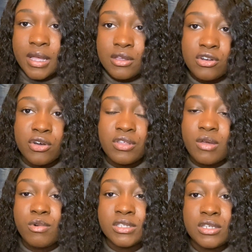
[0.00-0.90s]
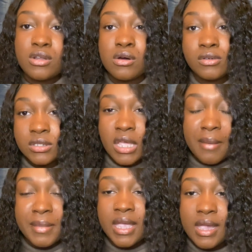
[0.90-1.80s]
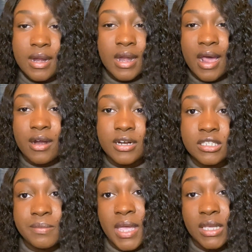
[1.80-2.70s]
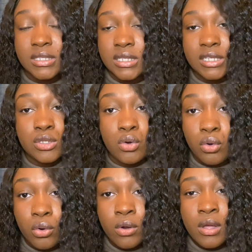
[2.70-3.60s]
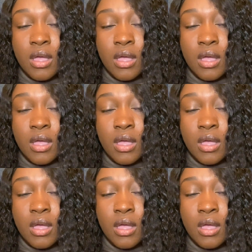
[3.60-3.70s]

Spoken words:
You know, they want to know who's coming in and out of their space. That's cool.